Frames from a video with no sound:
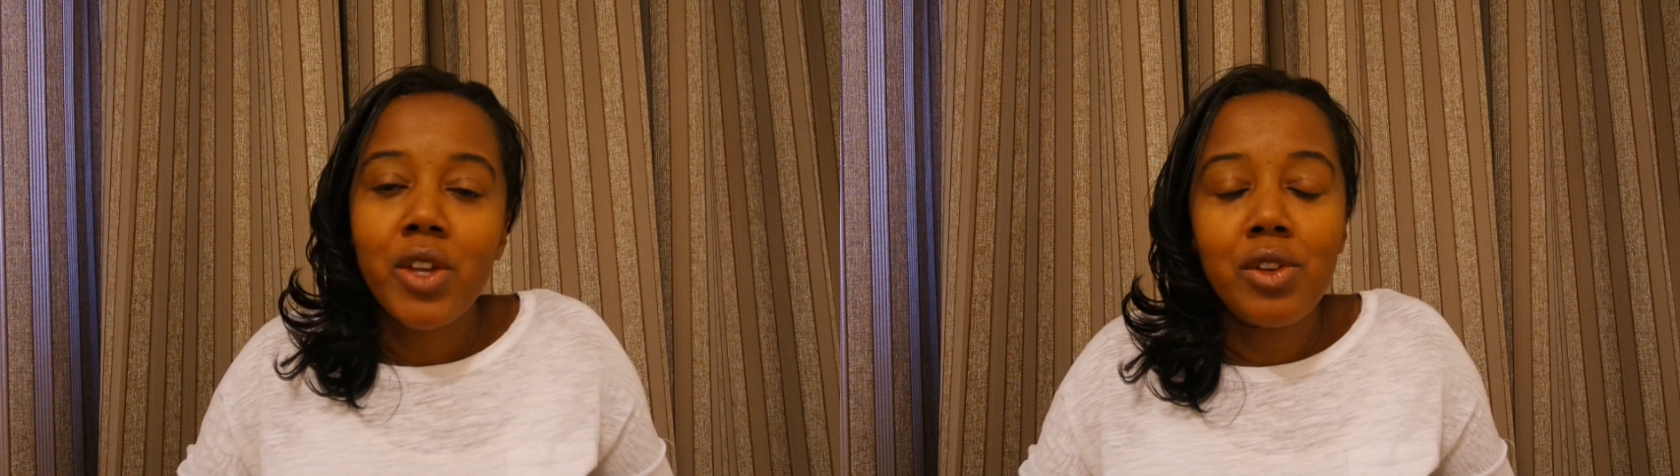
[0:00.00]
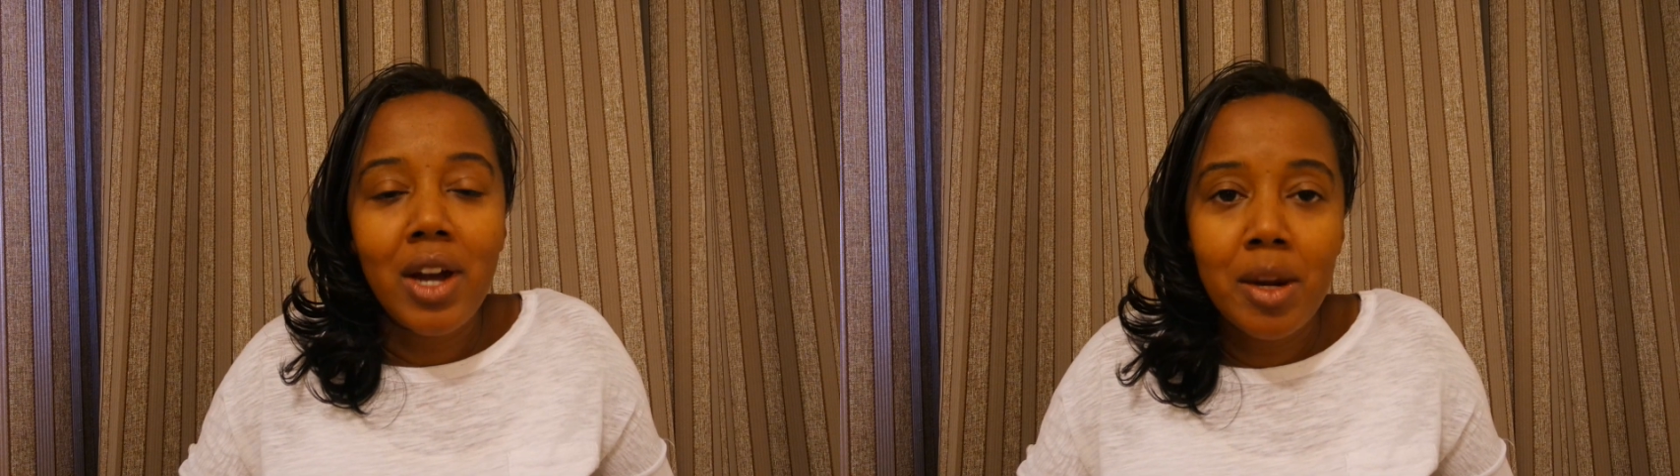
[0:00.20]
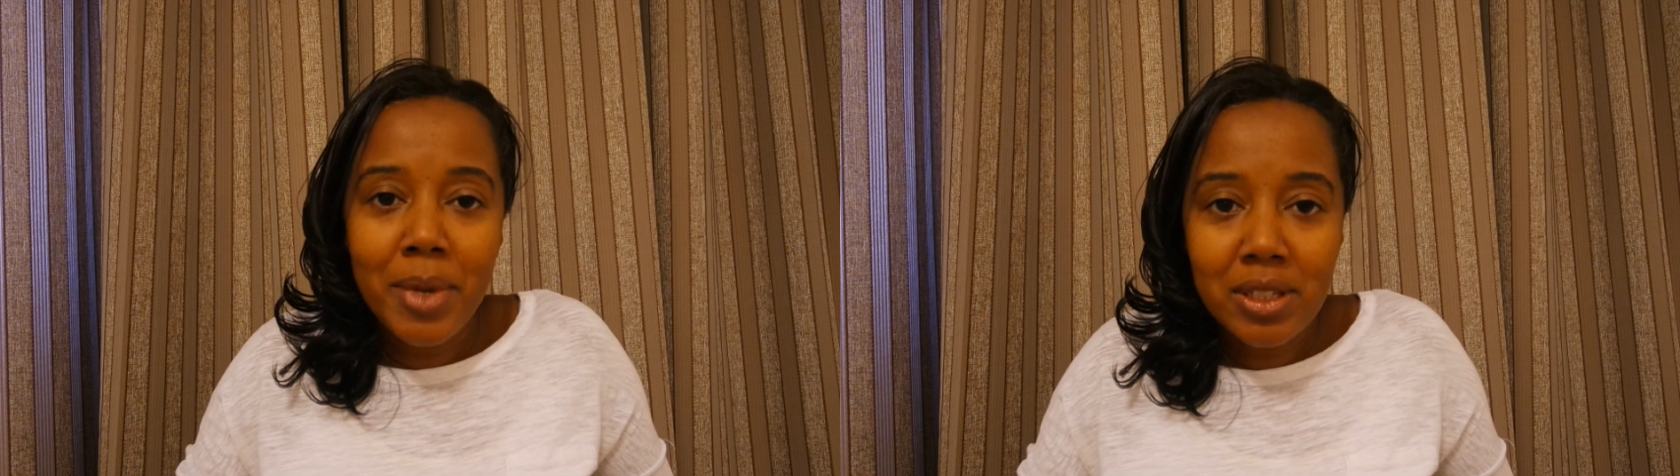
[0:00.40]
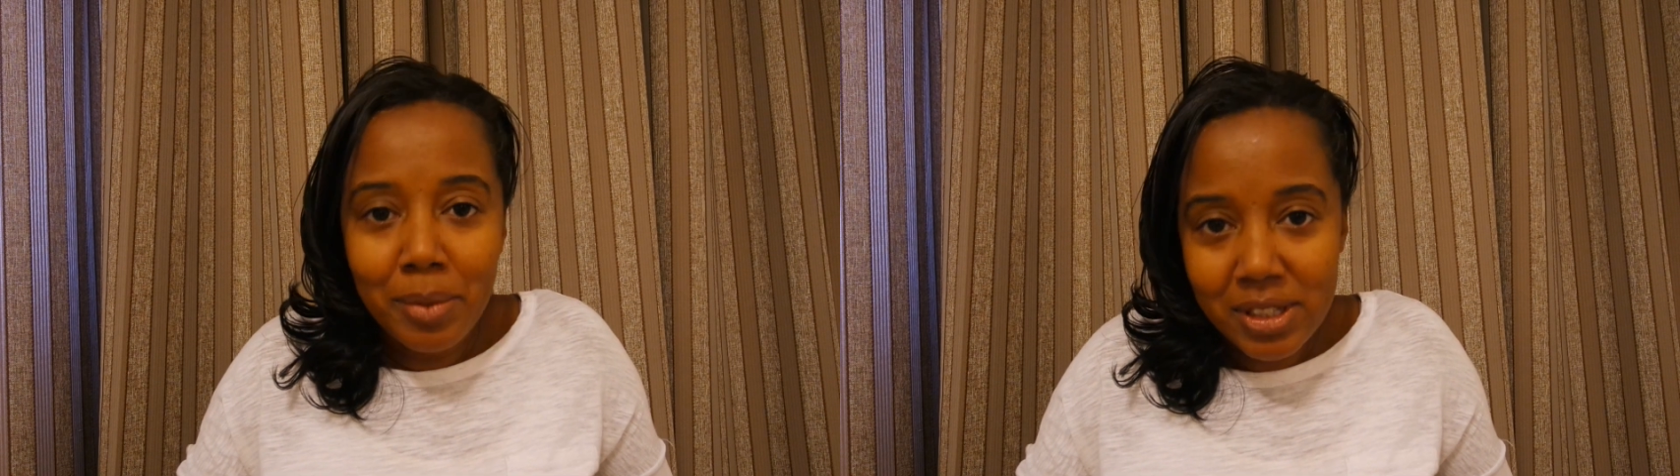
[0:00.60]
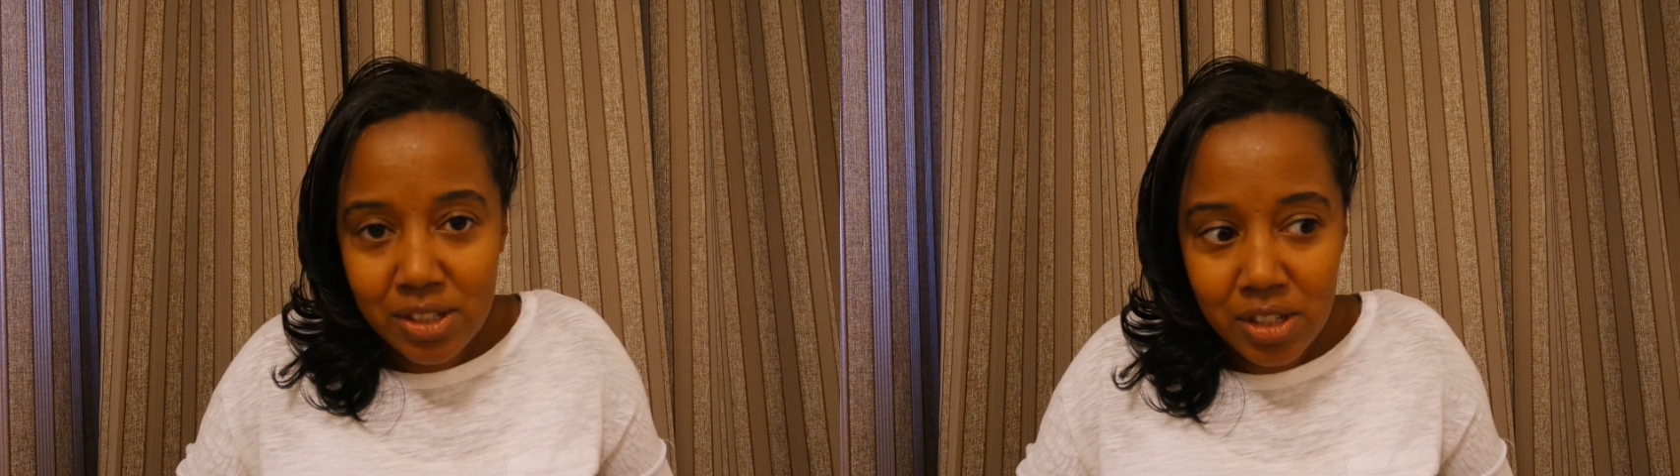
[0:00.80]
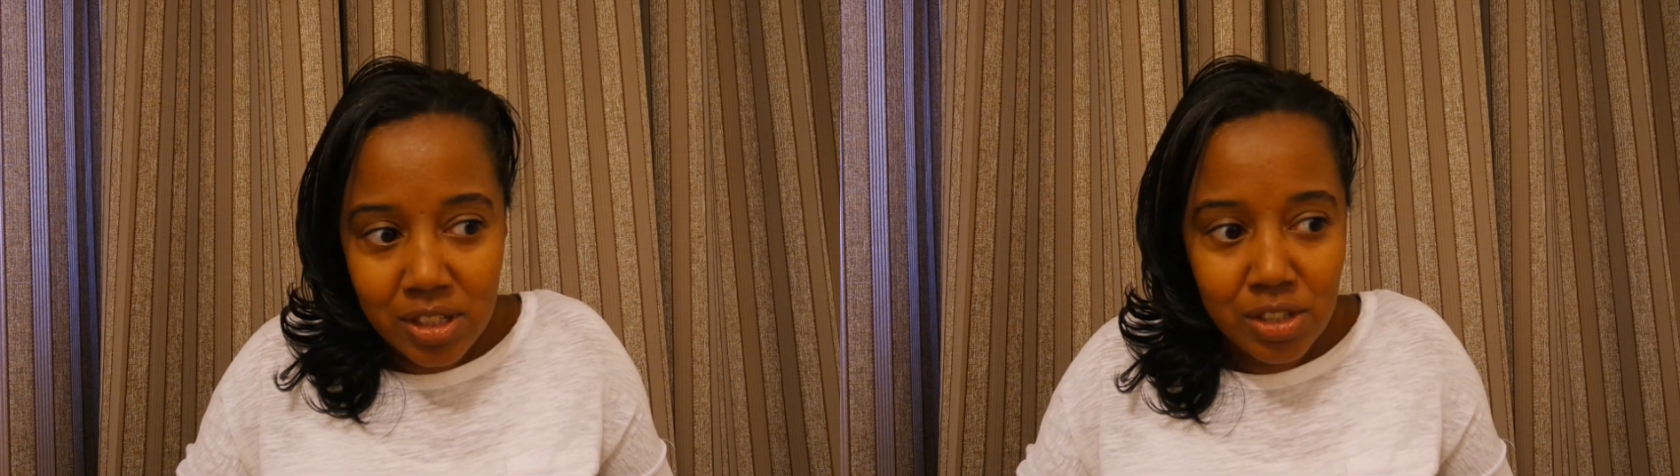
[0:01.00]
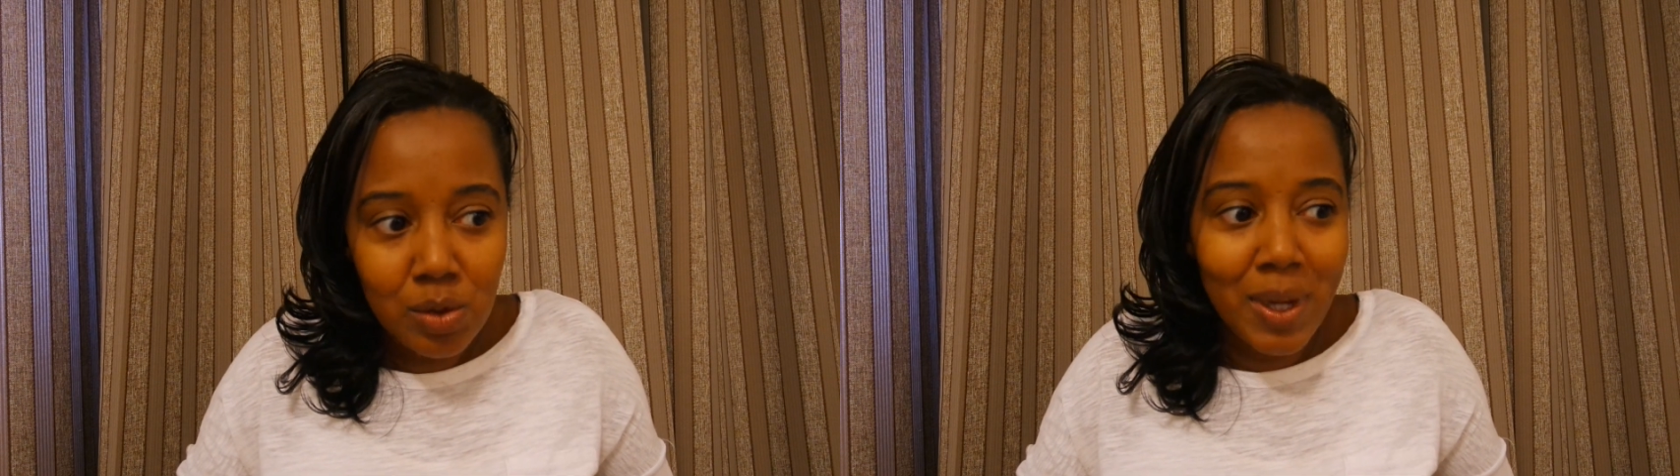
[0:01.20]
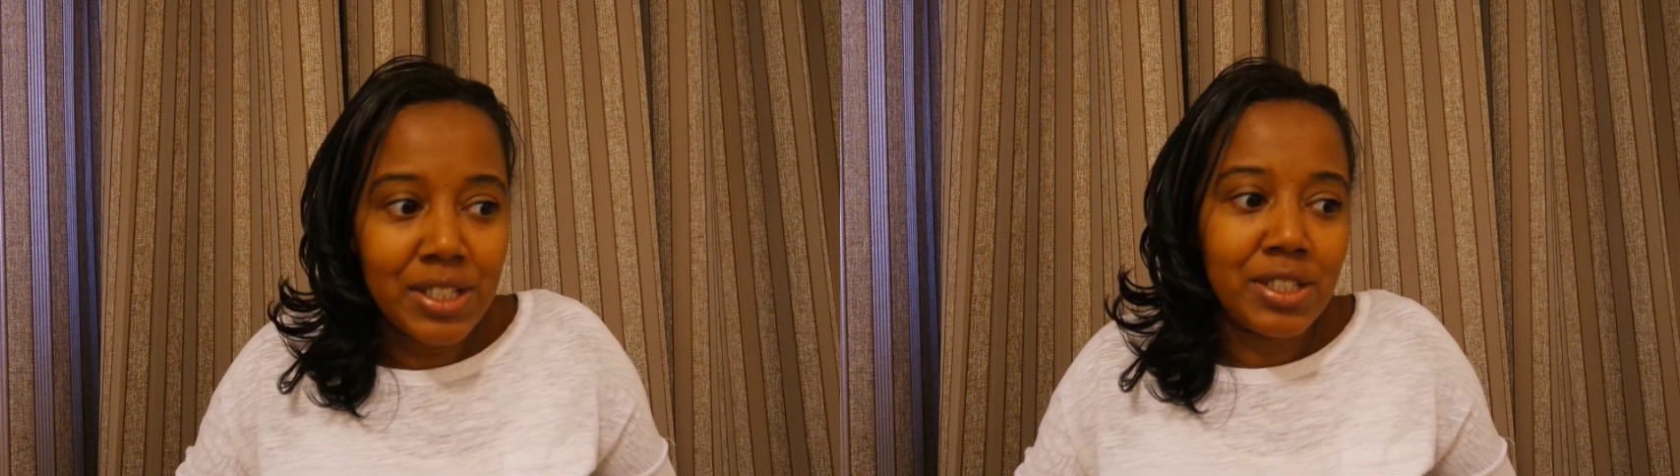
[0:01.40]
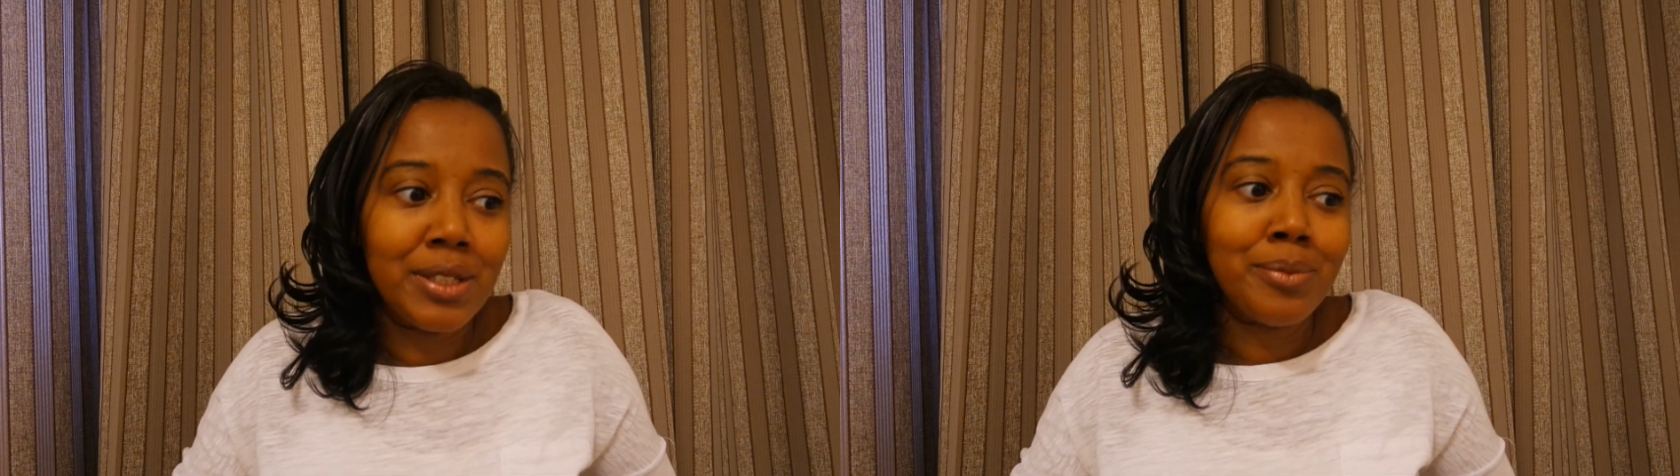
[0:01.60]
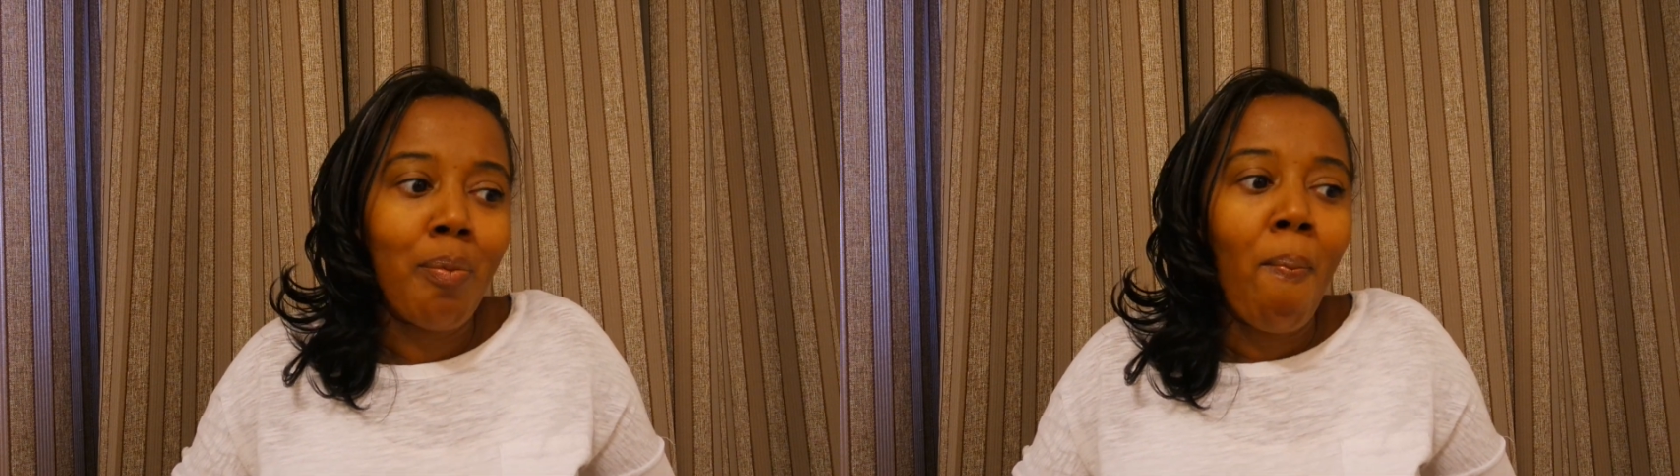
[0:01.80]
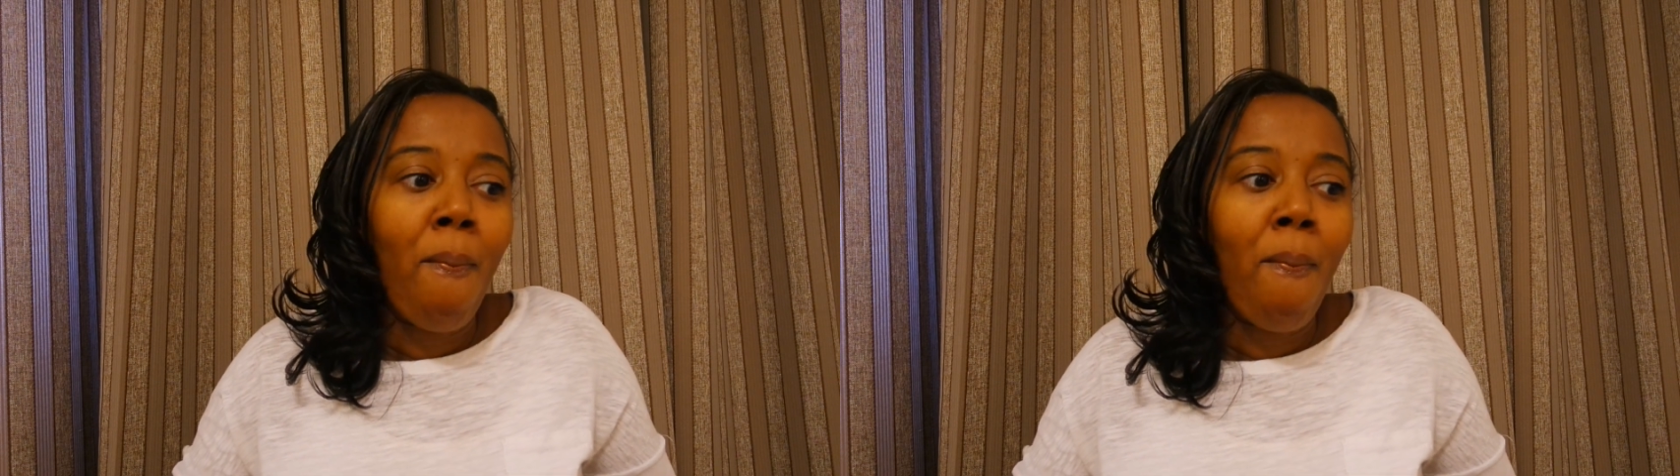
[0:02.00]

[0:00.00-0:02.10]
You gotta make the best of your situation.